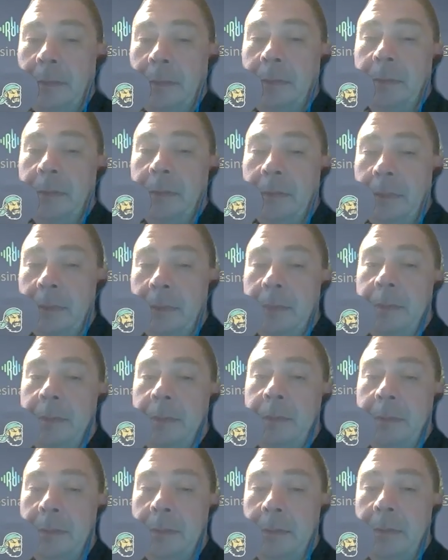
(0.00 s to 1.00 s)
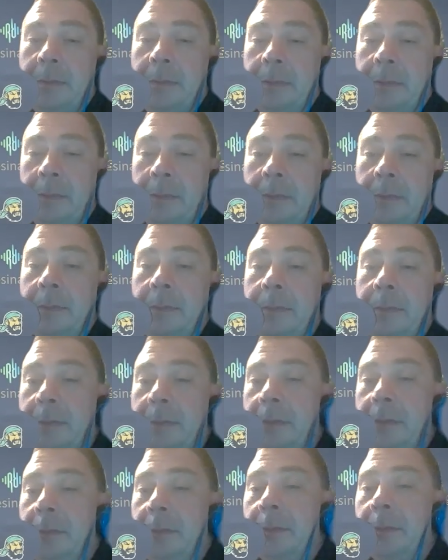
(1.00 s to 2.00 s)

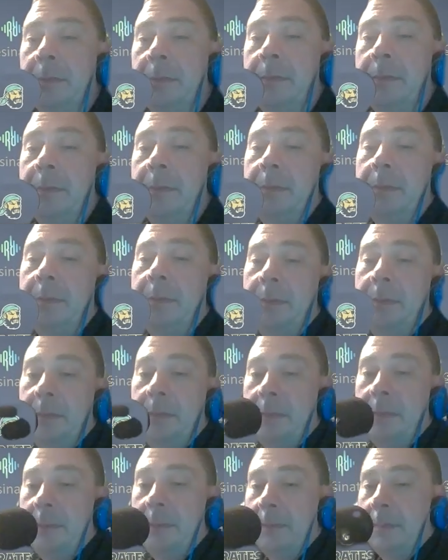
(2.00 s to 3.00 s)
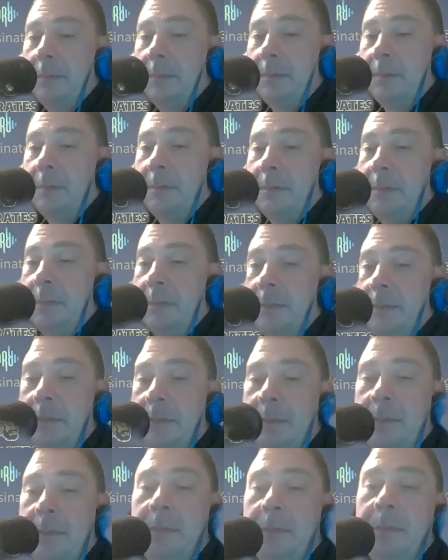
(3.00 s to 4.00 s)

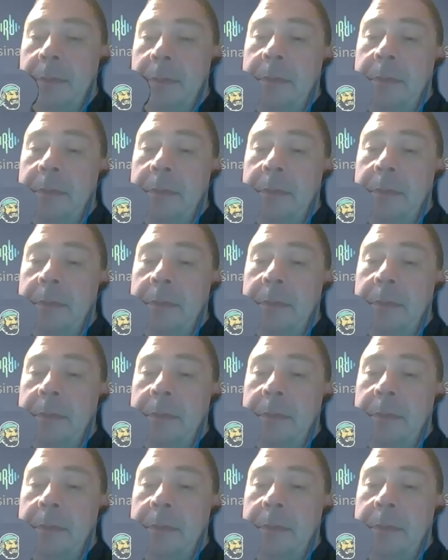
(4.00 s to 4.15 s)
(not speaking)